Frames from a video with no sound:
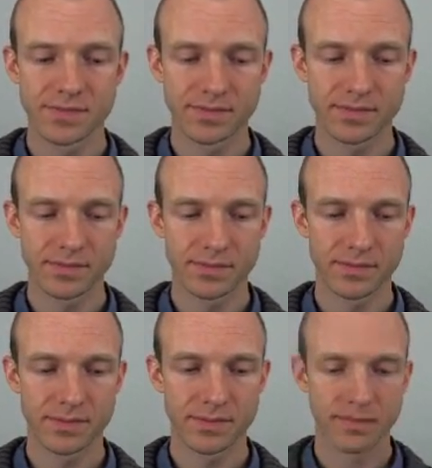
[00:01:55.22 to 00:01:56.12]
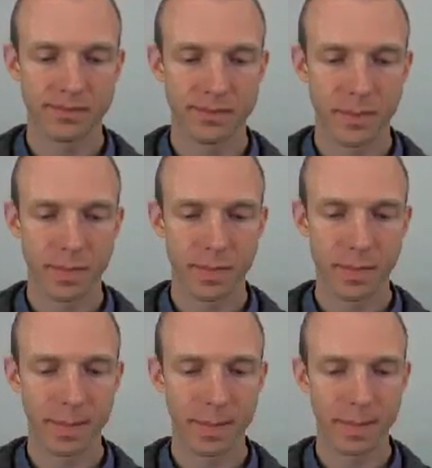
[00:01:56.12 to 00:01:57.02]

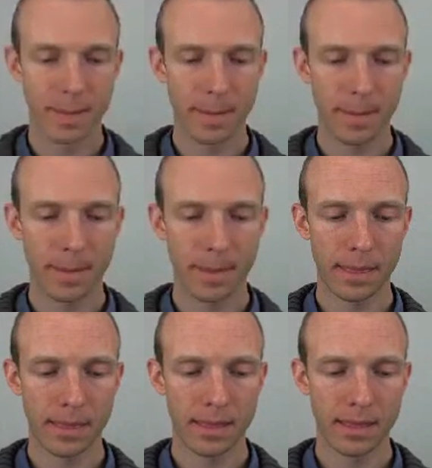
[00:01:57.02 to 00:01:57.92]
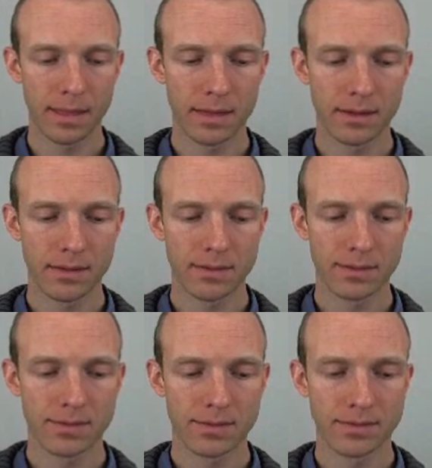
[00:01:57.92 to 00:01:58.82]

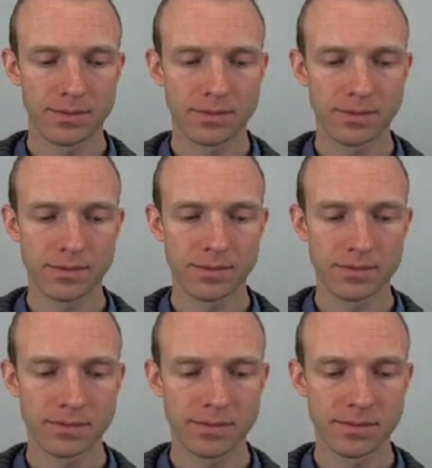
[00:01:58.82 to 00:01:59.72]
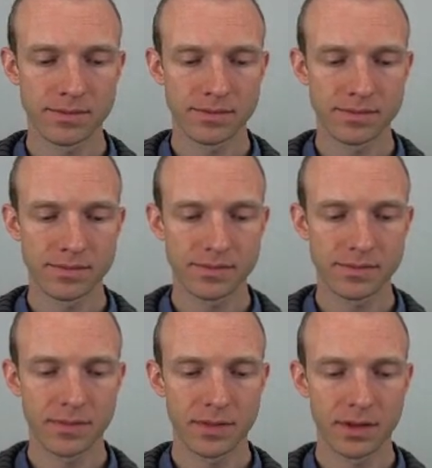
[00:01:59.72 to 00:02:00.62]

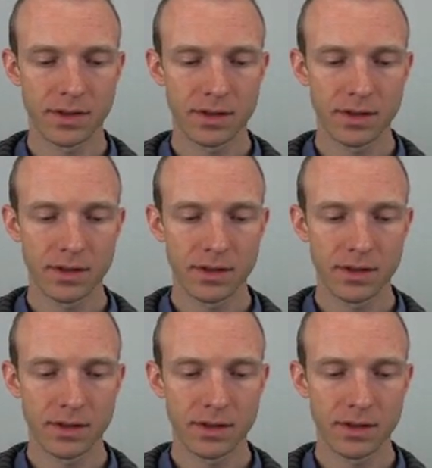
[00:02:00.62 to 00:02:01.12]
[no speech]